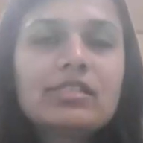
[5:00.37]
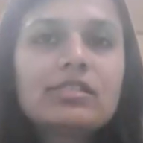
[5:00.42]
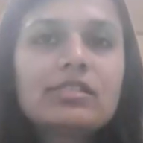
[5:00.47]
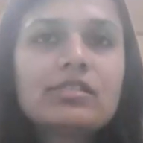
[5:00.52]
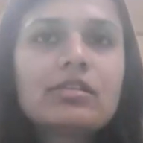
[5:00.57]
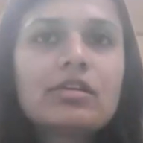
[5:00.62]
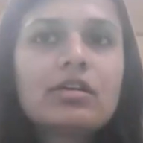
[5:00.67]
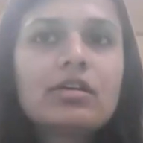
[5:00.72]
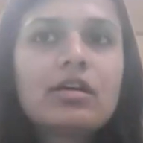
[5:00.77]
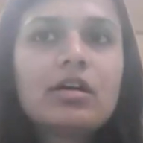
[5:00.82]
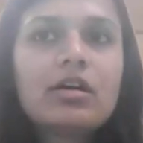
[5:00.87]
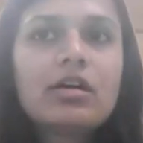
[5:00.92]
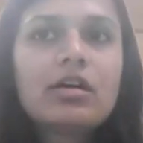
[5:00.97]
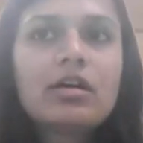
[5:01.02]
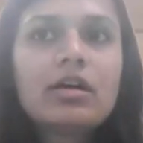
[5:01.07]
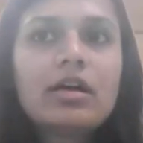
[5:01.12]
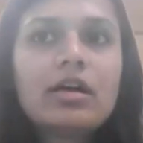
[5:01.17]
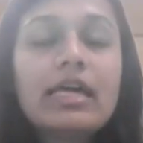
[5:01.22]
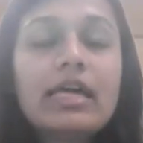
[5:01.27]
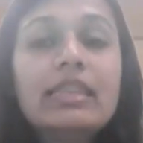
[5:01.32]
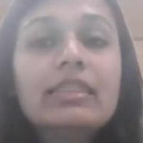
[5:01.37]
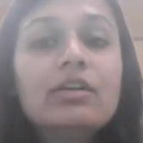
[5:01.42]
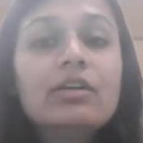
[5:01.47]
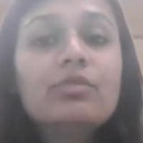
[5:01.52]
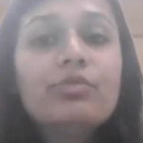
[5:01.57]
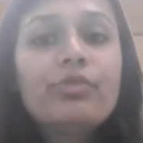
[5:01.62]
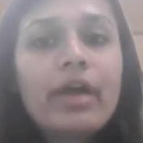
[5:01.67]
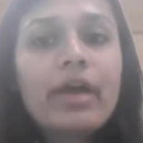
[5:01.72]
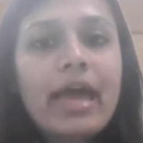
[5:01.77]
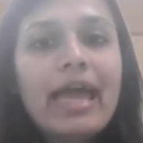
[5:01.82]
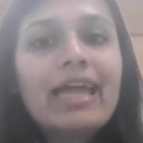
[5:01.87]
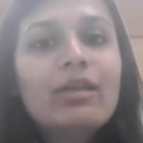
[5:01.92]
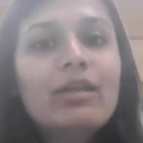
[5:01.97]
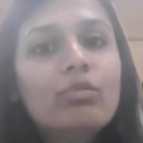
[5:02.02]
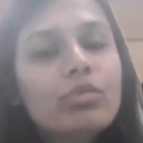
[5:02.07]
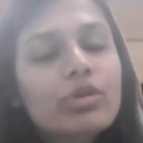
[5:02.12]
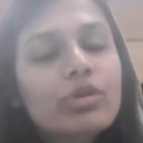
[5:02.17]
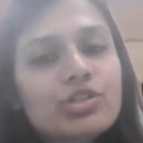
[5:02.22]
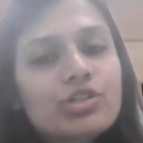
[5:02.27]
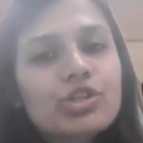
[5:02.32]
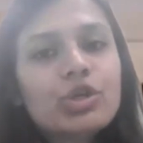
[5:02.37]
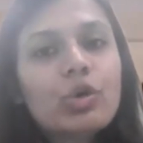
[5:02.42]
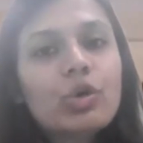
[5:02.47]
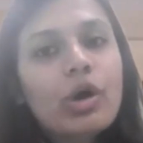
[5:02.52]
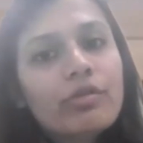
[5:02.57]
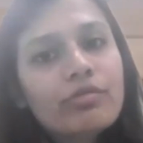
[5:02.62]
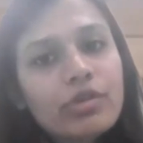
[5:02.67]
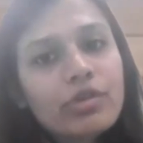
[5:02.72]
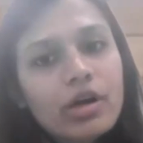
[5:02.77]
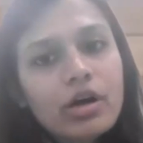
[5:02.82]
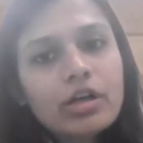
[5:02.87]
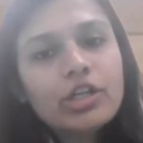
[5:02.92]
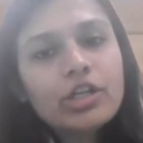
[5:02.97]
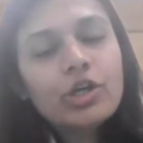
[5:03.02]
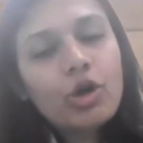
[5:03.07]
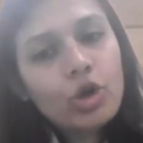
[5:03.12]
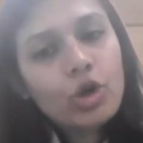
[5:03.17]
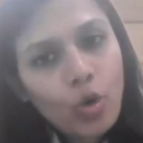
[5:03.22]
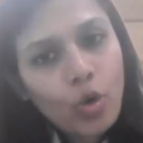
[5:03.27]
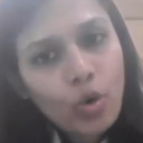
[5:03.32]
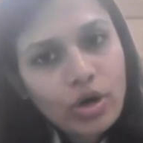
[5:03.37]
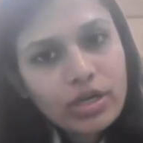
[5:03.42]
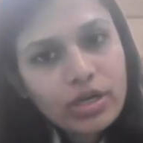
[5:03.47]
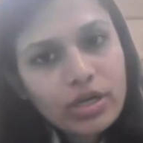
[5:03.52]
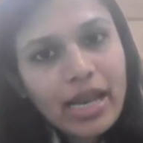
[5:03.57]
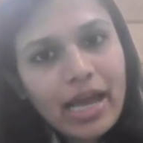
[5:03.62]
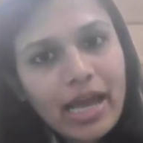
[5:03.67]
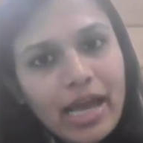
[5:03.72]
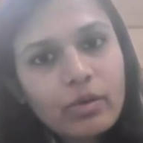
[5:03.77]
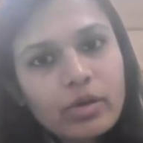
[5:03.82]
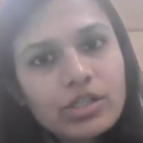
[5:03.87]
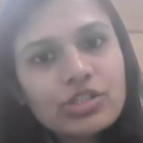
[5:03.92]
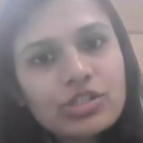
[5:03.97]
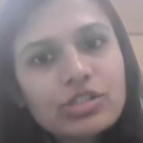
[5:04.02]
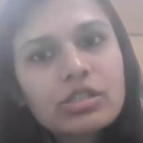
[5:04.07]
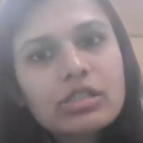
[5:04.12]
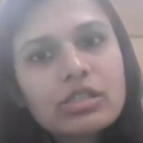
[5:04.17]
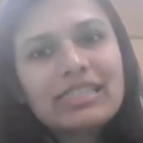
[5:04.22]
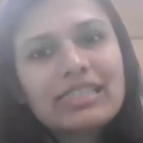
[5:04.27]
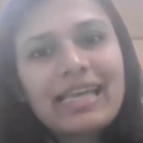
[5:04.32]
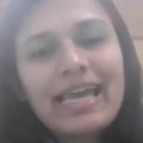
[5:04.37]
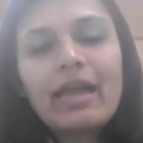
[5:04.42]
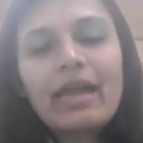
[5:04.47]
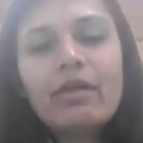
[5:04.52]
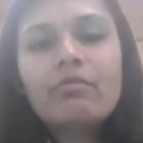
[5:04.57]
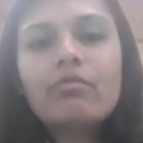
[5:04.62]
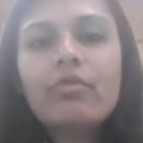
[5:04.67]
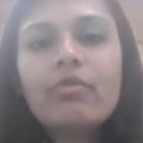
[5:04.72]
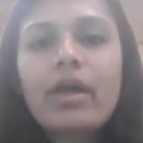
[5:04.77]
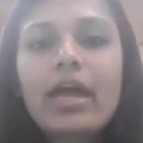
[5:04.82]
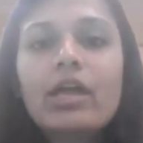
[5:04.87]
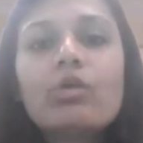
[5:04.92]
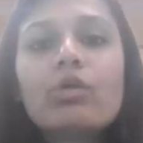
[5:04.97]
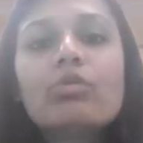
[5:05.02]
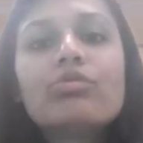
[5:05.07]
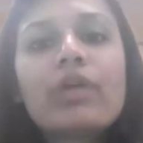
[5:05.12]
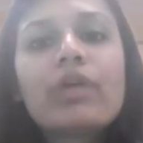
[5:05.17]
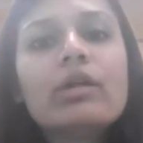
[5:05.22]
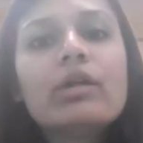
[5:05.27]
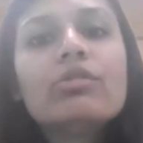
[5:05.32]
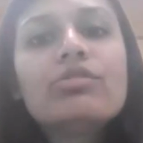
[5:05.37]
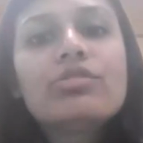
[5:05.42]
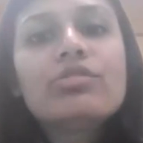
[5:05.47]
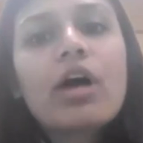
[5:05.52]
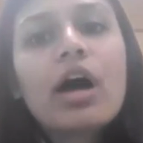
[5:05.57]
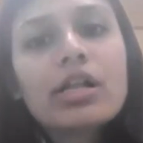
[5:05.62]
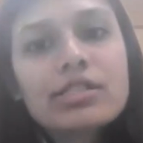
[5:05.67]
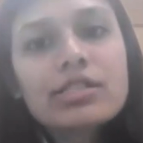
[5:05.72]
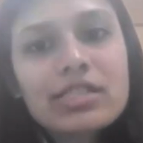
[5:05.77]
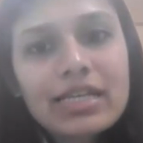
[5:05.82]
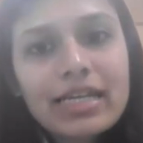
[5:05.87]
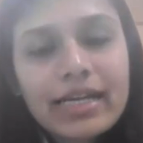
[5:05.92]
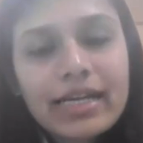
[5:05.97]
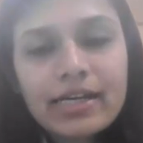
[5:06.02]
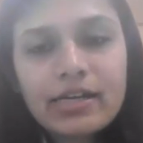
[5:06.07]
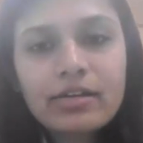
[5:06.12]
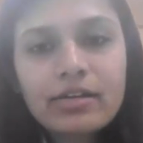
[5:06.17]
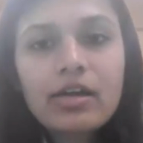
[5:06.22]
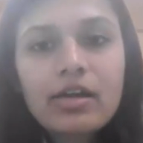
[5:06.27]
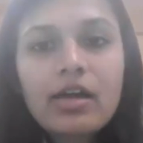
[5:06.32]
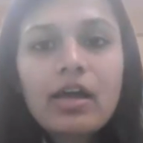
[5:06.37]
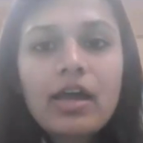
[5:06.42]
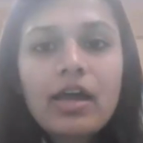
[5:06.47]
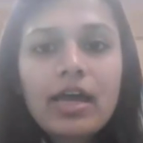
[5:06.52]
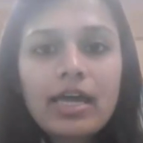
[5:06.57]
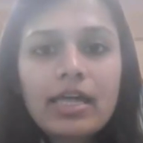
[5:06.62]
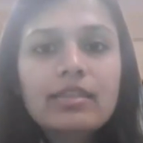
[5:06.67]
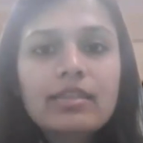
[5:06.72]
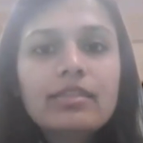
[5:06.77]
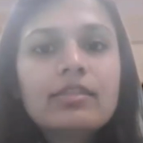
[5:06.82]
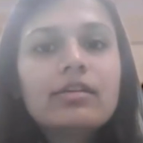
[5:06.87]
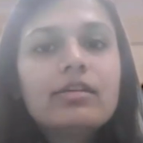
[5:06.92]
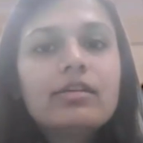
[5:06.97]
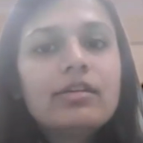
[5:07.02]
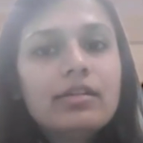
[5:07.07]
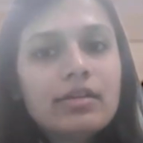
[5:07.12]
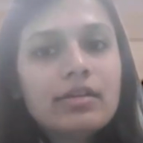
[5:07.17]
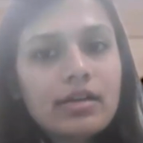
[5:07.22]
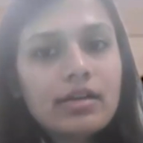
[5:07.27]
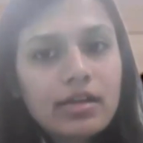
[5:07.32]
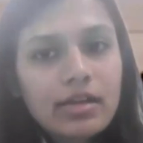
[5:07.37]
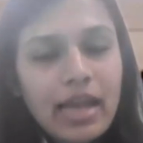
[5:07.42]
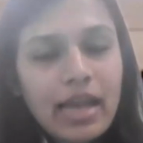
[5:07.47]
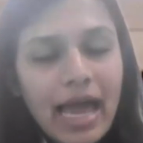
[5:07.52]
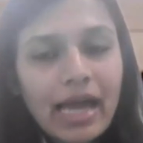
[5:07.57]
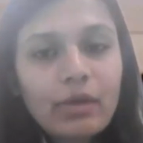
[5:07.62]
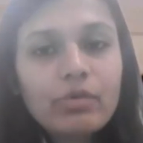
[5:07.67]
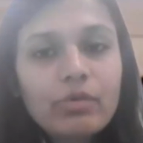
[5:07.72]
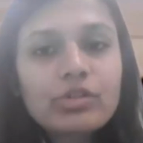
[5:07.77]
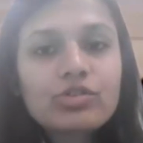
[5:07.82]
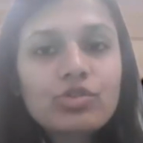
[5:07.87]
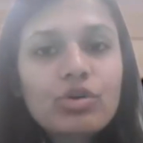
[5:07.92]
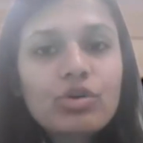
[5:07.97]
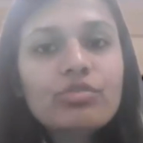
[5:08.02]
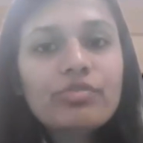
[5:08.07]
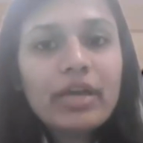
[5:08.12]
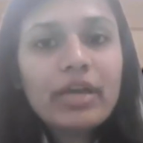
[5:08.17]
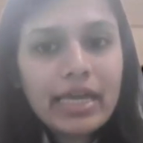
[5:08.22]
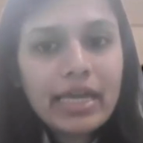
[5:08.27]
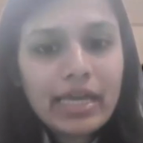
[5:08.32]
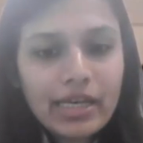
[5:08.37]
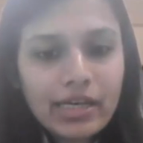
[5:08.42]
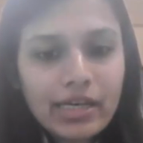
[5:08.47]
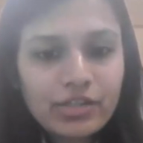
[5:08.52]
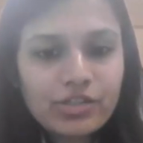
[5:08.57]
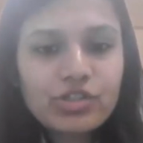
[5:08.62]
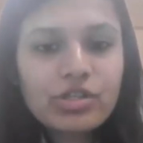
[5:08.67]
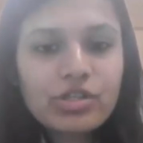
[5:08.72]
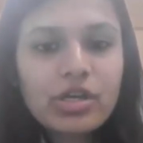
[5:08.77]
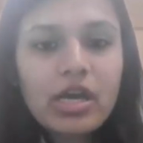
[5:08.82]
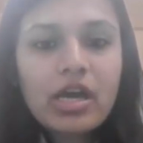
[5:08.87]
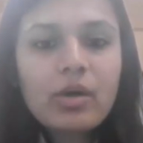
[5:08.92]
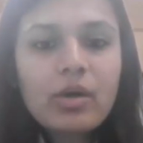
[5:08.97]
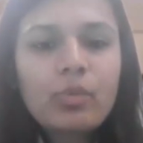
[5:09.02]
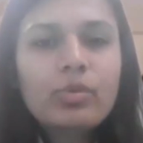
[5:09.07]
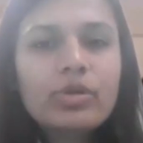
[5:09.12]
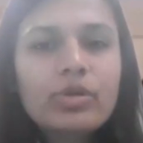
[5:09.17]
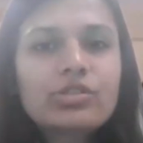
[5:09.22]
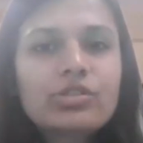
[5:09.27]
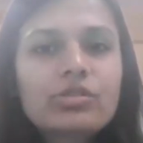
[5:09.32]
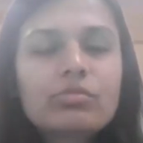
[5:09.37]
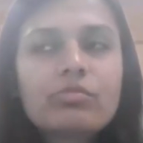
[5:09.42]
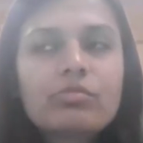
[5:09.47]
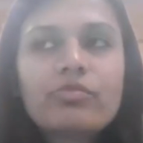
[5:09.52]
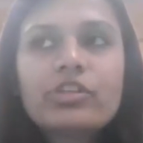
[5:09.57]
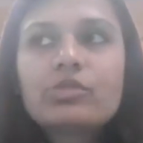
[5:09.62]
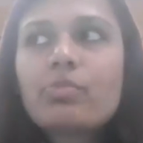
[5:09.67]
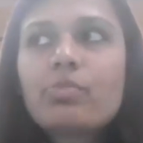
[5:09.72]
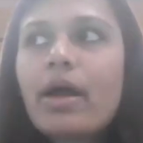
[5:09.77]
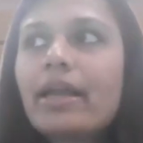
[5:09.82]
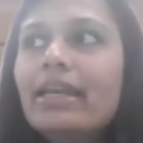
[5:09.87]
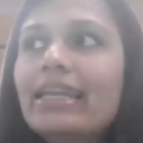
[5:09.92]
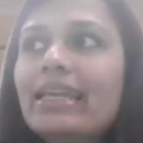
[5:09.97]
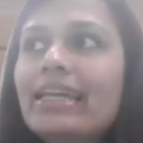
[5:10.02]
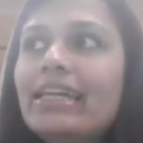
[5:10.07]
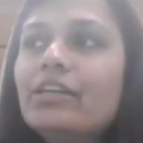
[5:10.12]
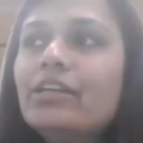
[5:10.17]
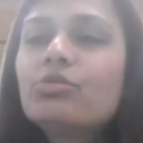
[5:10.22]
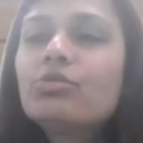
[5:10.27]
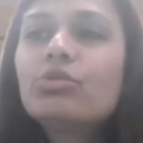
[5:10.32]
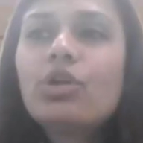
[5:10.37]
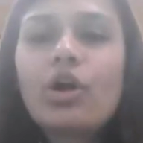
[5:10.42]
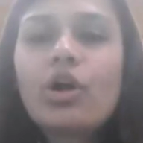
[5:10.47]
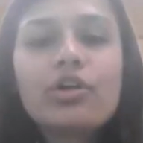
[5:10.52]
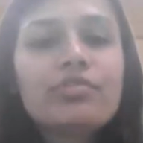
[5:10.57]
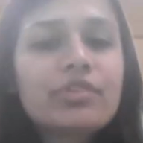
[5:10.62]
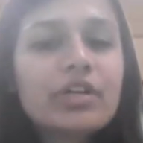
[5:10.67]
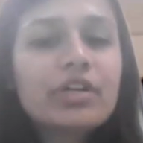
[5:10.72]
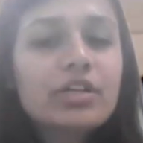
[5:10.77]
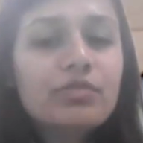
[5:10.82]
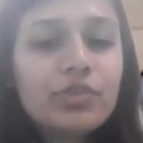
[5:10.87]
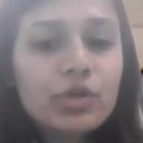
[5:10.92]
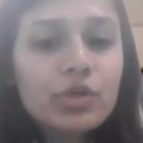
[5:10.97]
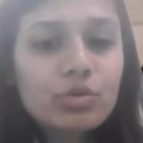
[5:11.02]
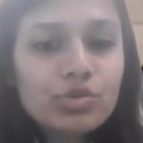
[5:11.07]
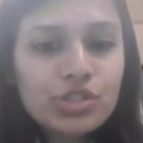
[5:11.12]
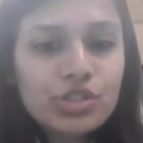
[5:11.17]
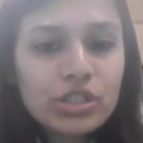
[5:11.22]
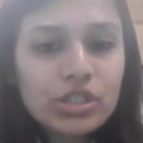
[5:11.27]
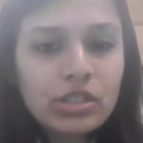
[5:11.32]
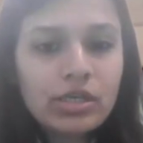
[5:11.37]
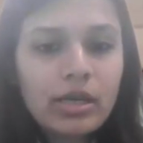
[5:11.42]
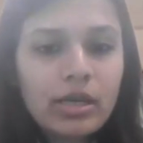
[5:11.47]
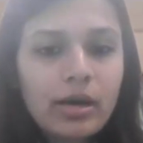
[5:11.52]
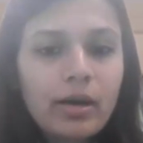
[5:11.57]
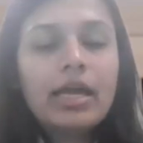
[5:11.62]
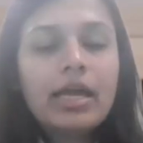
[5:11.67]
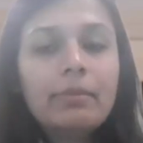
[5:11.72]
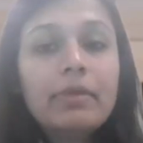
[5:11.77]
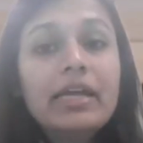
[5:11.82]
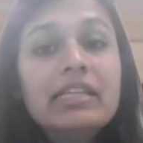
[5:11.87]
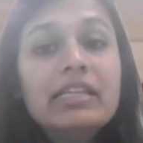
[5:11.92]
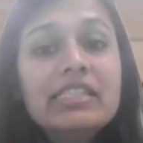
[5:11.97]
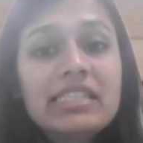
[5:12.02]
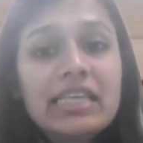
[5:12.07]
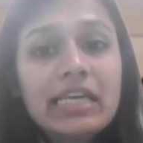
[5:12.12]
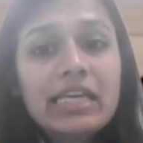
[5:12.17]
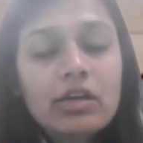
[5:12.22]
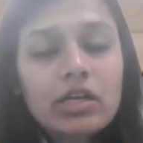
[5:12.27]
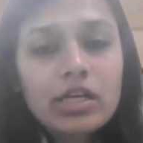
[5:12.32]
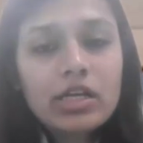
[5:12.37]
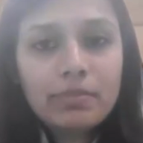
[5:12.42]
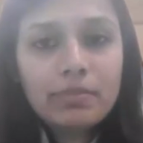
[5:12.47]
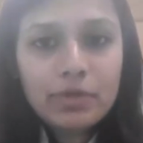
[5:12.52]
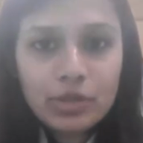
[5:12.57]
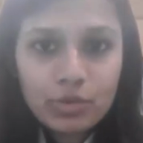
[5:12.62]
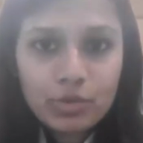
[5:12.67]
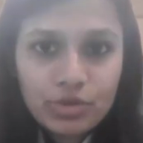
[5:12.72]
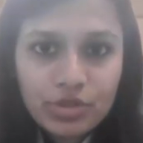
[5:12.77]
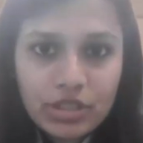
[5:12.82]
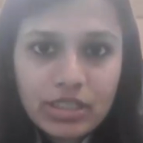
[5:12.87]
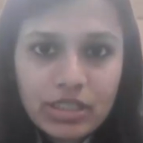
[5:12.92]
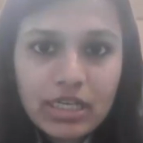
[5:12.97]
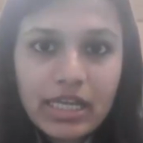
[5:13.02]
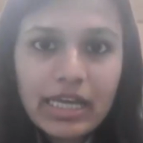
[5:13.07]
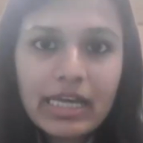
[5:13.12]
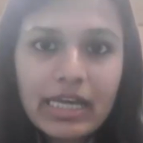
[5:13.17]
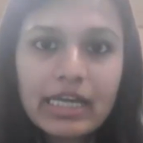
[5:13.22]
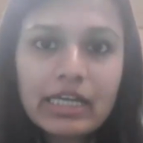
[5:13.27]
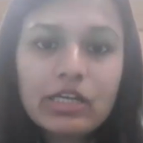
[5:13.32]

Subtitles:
is in the way in which you have learned your local language, the same way you try to translate in the language of English, which might lead to a lot of confusion in singular, plural.